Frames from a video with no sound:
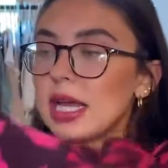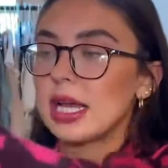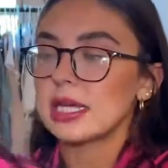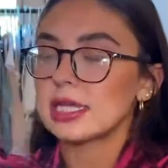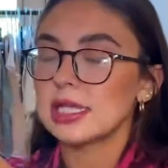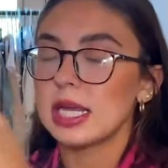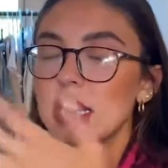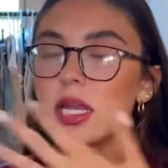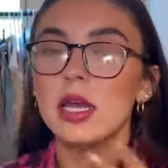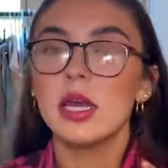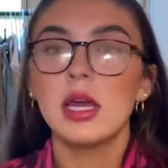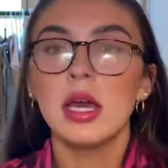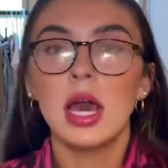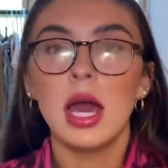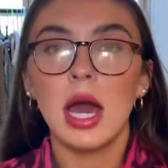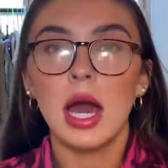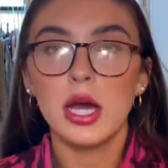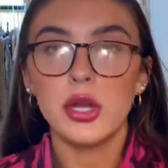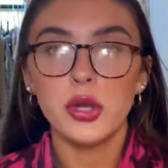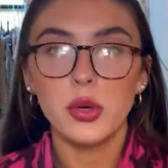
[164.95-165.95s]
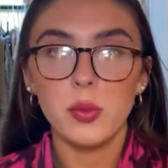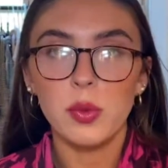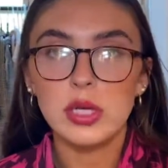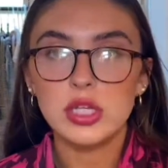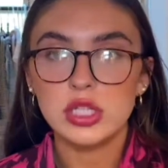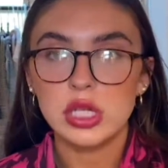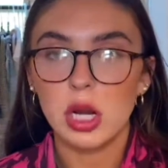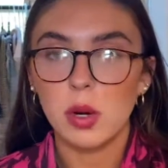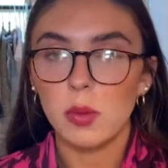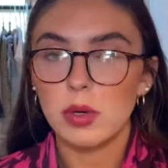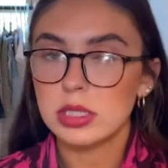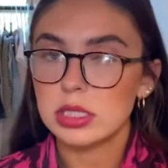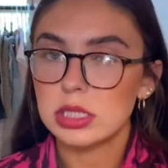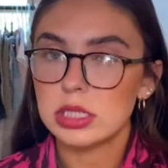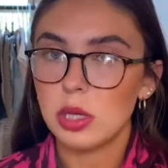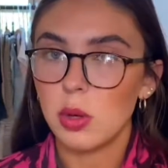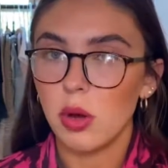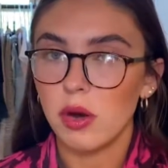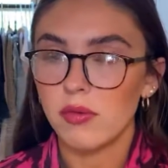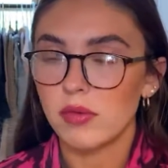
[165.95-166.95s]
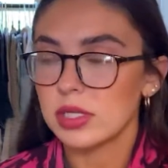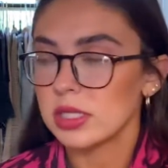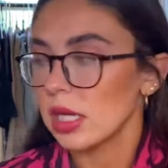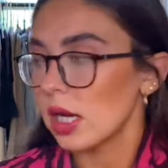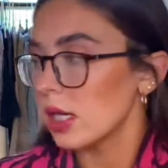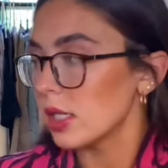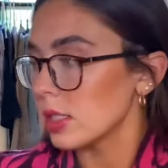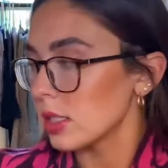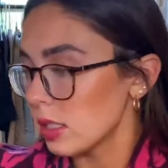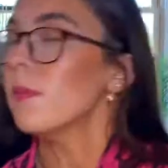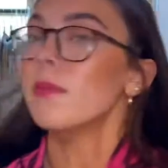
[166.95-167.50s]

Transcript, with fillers: I said, I do wish that it wasn't so oversized.